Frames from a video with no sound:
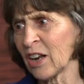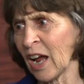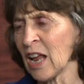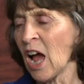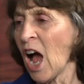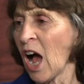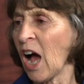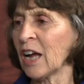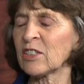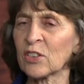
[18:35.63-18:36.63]
I,
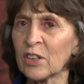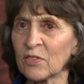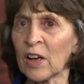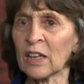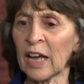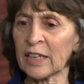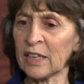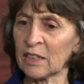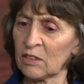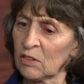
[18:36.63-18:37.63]
I sort of felt like
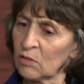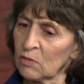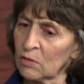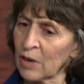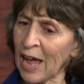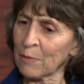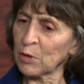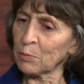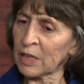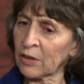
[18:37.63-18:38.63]
He had
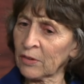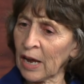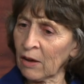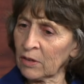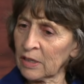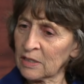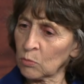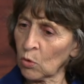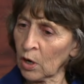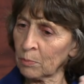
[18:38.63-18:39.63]
wrapped me around
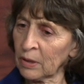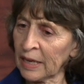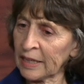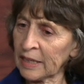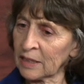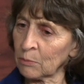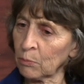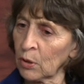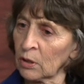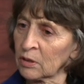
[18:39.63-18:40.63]
this warm blanket and
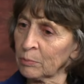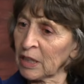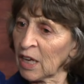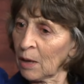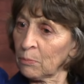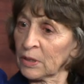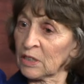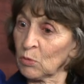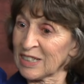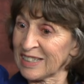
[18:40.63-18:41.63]
pulled me up
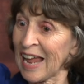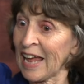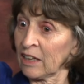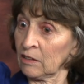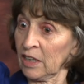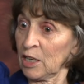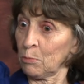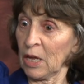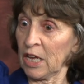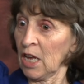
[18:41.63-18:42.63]
and was
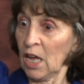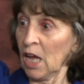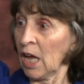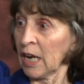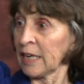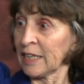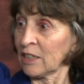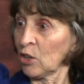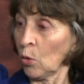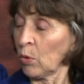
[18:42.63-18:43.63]
dangling me. And I
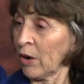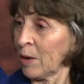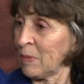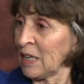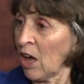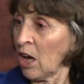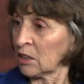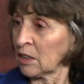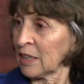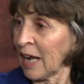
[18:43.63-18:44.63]
didn't know where I
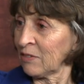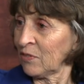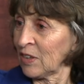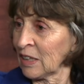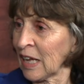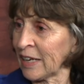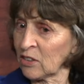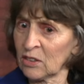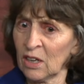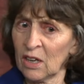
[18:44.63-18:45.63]
belonged. And I'd feel like,
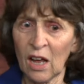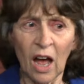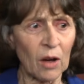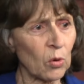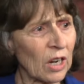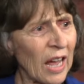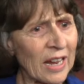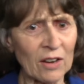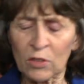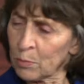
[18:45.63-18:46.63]
yeah. will I
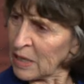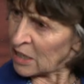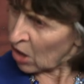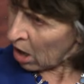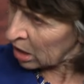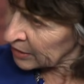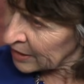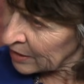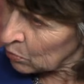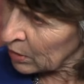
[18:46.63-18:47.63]
ever belong
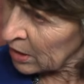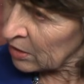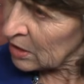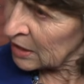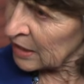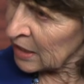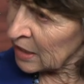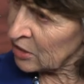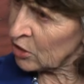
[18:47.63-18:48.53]
anywhere again?